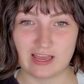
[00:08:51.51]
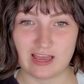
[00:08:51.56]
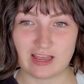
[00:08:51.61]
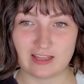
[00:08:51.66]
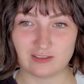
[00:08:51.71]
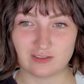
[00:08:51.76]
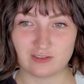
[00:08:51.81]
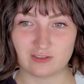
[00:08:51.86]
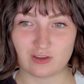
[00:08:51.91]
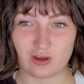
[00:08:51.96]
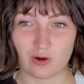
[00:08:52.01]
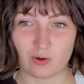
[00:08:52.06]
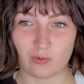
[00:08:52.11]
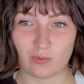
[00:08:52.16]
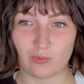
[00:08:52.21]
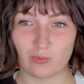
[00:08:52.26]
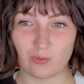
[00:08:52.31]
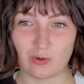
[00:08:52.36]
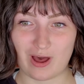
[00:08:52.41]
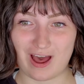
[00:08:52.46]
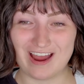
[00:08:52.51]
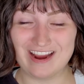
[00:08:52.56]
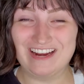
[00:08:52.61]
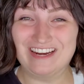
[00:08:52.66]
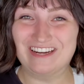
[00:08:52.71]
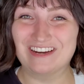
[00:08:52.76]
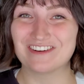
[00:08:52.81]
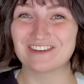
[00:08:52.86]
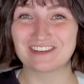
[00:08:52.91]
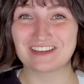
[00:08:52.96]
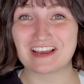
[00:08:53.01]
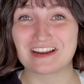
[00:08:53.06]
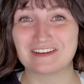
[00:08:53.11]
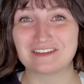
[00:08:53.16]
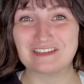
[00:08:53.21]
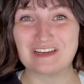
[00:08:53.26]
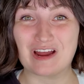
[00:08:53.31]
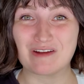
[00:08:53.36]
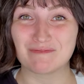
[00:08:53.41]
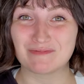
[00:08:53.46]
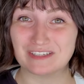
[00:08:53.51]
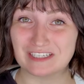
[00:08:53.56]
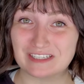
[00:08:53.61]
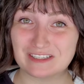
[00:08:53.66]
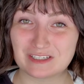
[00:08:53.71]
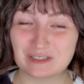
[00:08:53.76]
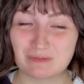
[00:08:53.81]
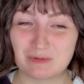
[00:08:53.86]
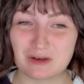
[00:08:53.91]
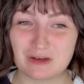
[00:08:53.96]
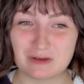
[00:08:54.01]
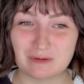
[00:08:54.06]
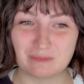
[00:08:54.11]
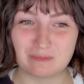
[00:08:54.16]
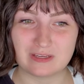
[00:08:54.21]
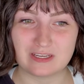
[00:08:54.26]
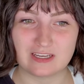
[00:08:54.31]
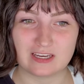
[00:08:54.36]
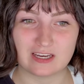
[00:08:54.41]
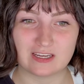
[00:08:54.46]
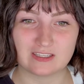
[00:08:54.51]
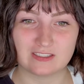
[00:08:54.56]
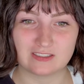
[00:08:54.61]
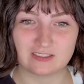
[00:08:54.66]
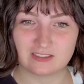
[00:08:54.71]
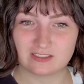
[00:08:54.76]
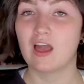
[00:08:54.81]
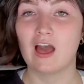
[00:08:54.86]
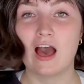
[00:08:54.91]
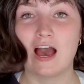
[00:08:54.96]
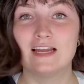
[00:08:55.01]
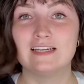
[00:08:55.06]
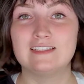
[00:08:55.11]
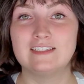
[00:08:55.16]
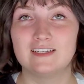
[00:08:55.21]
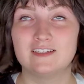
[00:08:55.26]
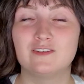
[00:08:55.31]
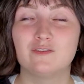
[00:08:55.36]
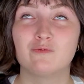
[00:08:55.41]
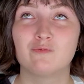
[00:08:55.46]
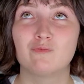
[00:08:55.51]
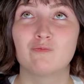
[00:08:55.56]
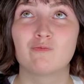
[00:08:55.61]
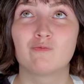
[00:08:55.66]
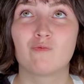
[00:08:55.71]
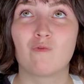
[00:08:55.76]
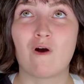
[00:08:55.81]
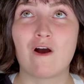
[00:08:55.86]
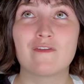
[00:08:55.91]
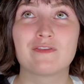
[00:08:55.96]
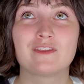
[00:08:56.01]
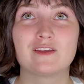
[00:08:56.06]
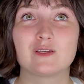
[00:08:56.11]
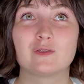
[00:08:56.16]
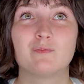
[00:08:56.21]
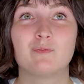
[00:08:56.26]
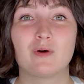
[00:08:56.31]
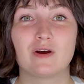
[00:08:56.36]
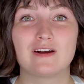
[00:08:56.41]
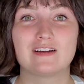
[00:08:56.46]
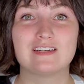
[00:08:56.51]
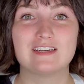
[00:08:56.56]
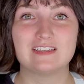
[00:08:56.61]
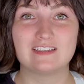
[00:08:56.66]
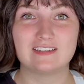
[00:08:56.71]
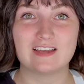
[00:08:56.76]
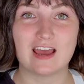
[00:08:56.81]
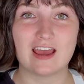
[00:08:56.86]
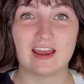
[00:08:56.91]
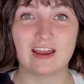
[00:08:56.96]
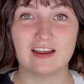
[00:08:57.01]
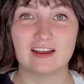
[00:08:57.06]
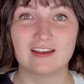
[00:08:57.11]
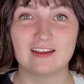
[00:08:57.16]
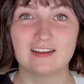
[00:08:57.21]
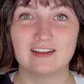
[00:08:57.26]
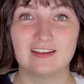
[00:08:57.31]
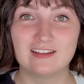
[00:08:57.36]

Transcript: and so I nearly had to stop reading this book because I didn't want this book to say,